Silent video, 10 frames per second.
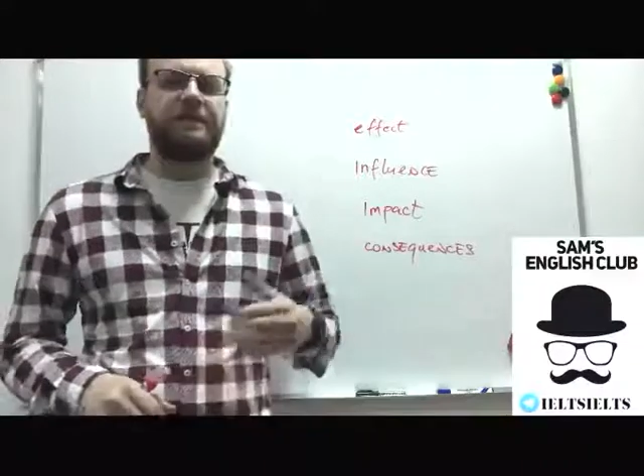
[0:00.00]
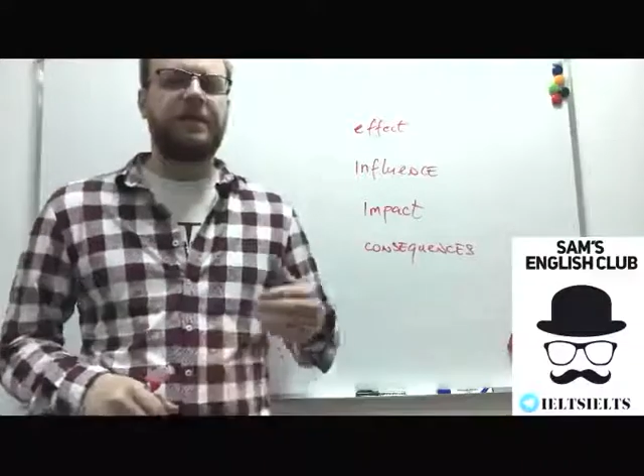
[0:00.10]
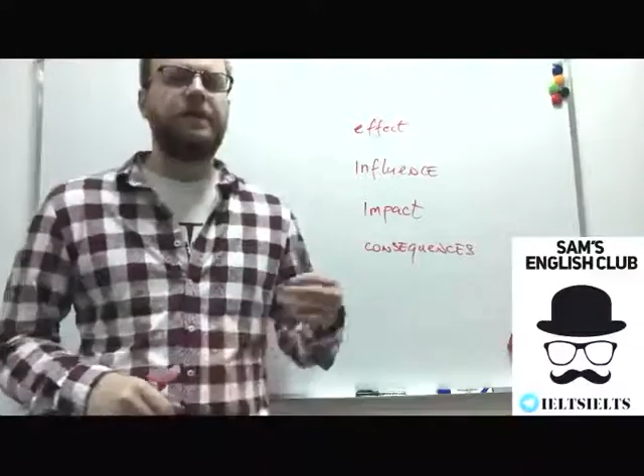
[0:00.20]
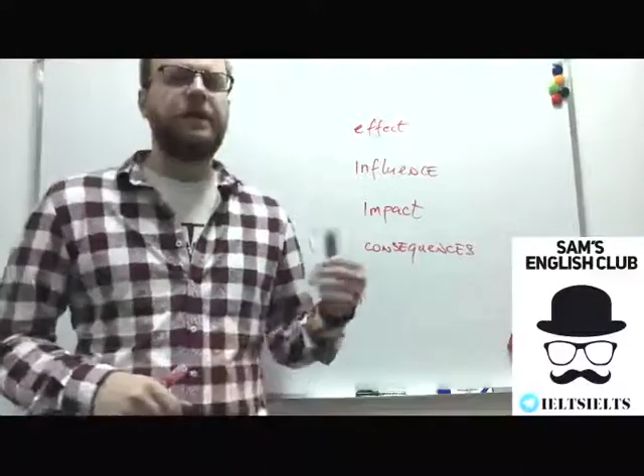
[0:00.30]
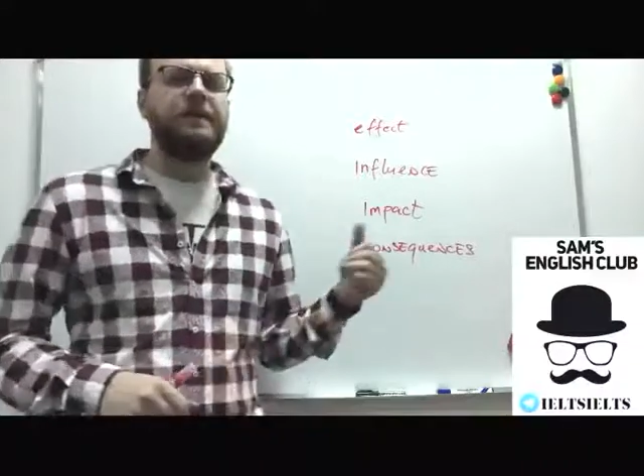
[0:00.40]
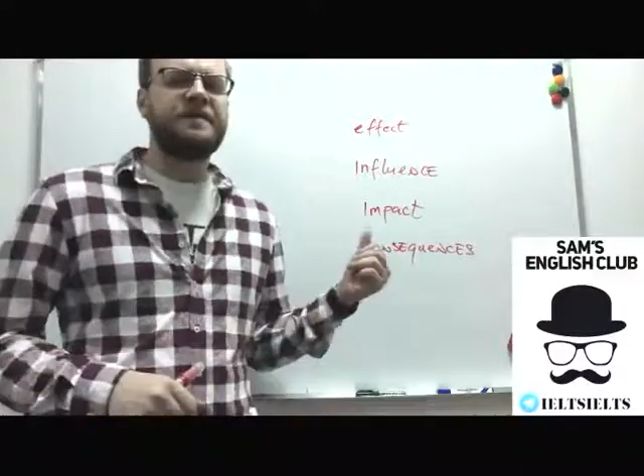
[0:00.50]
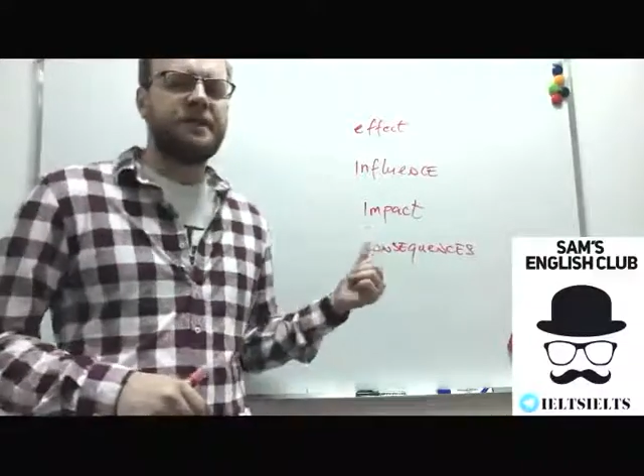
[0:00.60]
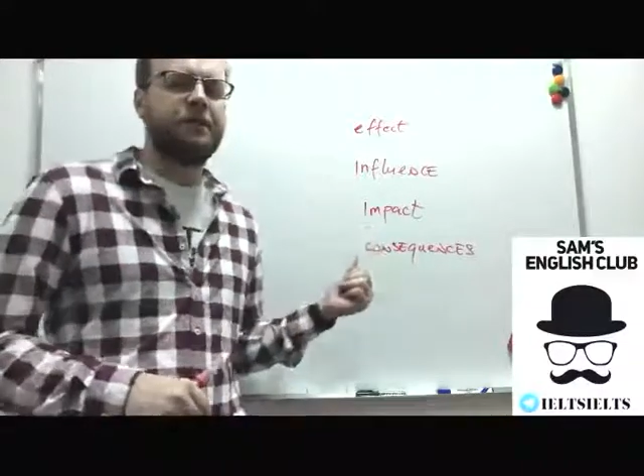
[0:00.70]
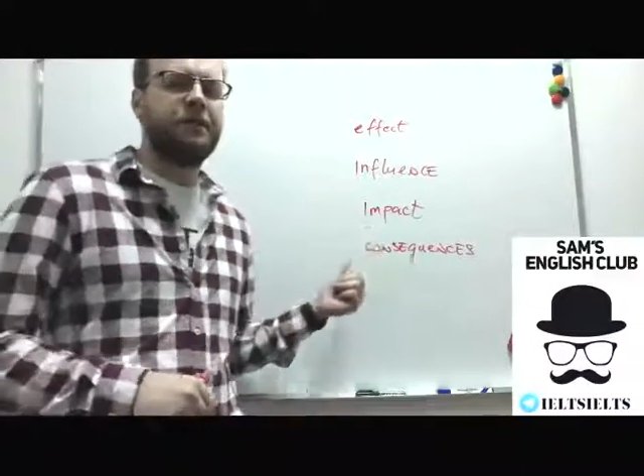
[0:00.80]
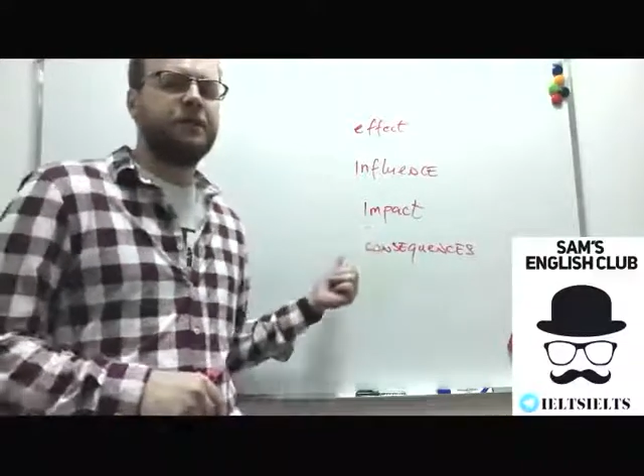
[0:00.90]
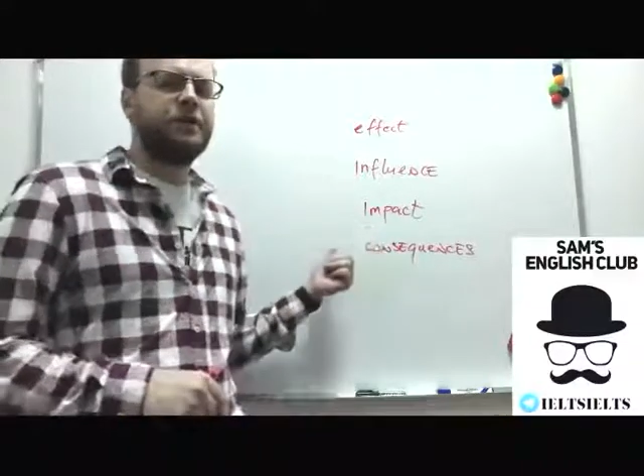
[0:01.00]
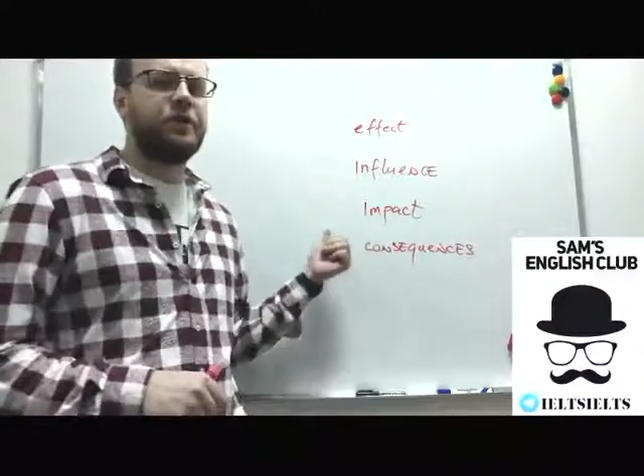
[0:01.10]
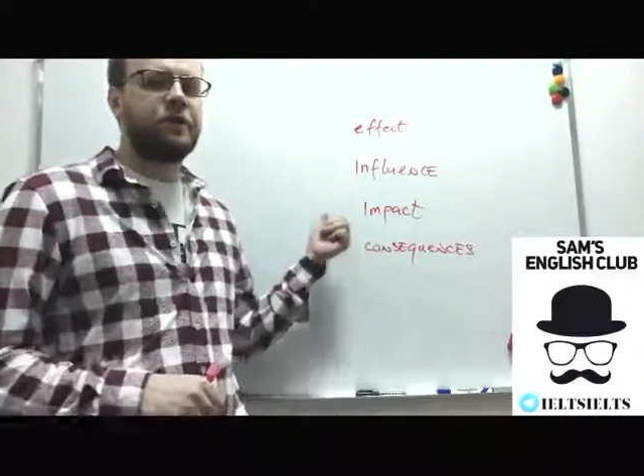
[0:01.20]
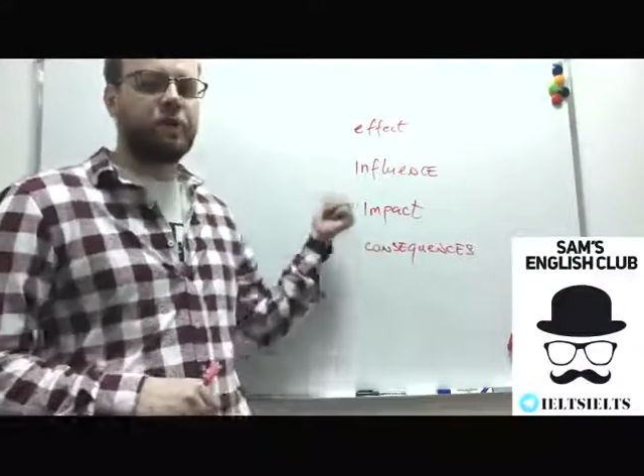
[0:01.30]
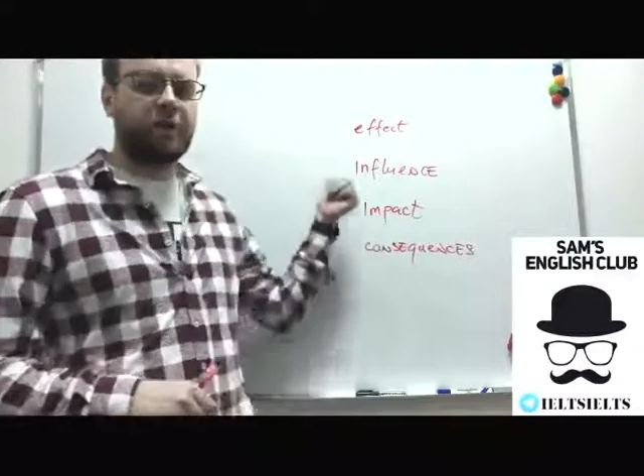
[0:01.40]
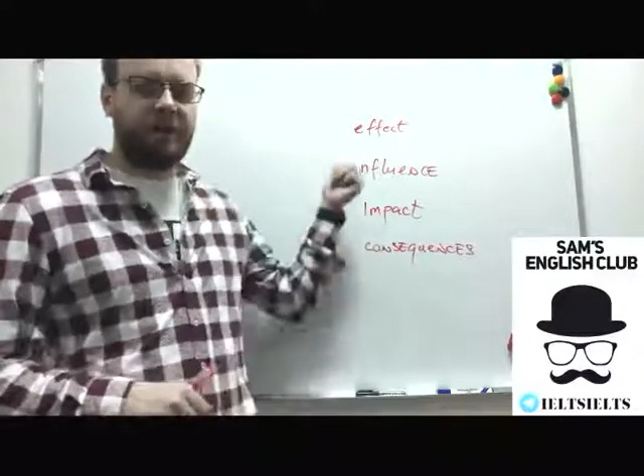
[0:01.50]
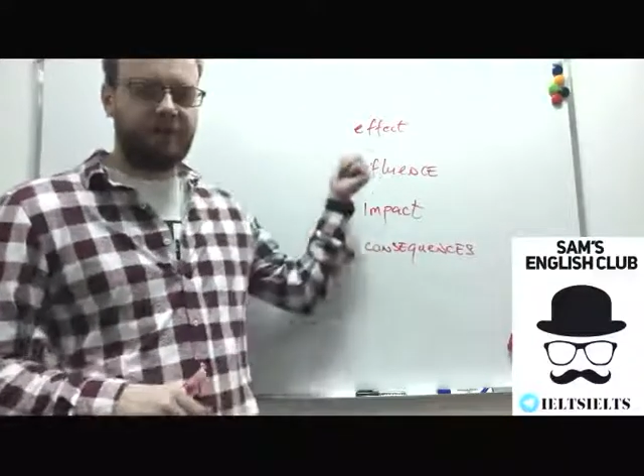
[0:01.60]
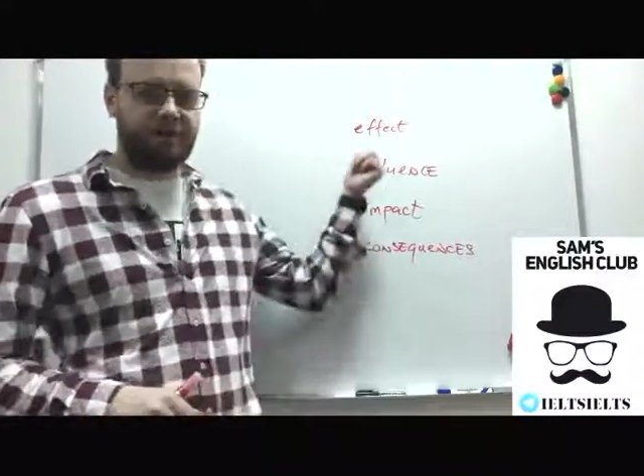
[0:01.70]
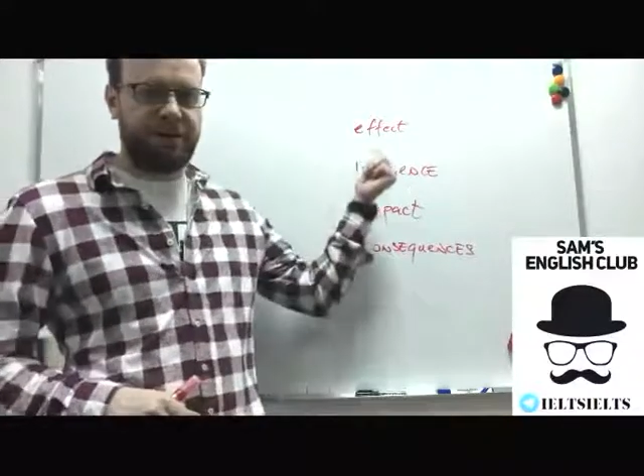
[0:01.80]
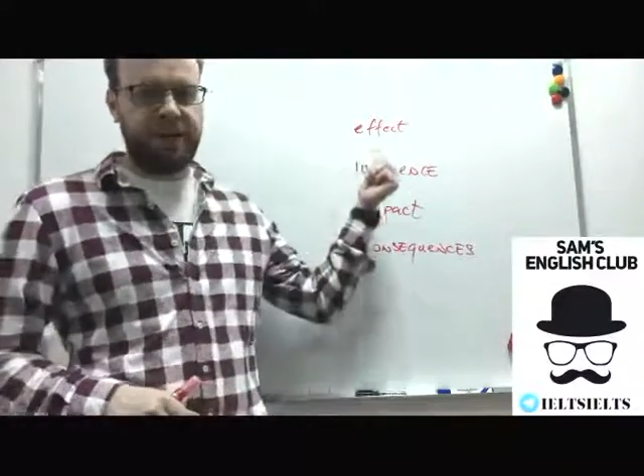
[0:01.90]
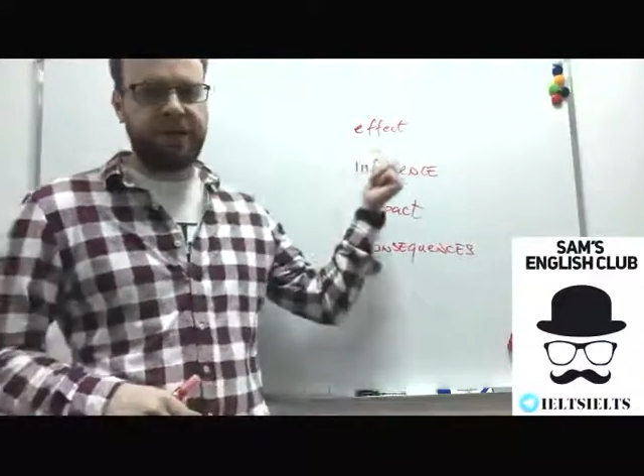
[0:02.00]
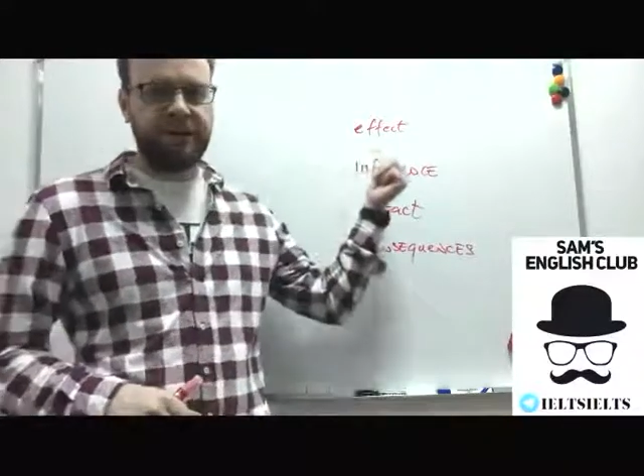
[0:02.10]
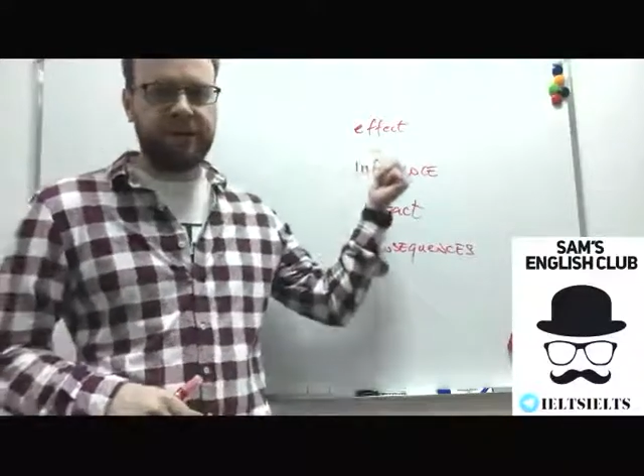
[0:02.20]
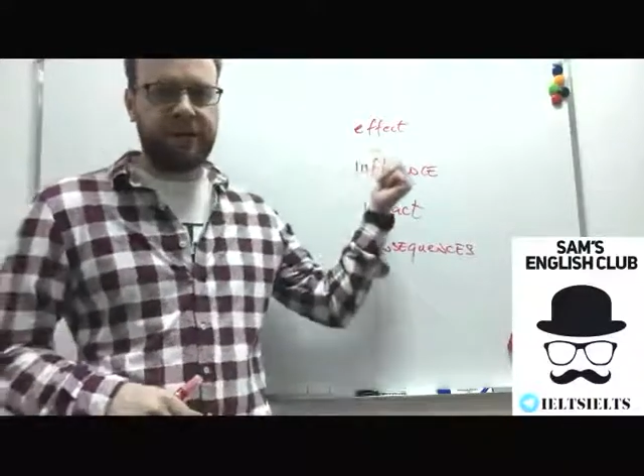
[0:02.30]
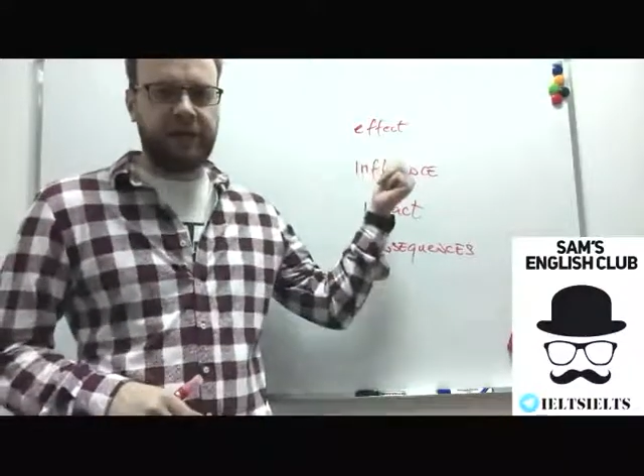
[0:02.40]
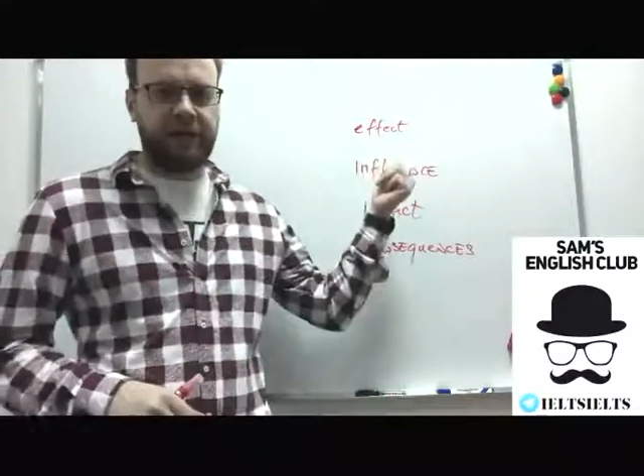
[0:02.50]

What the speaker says: is very similar to the word effect,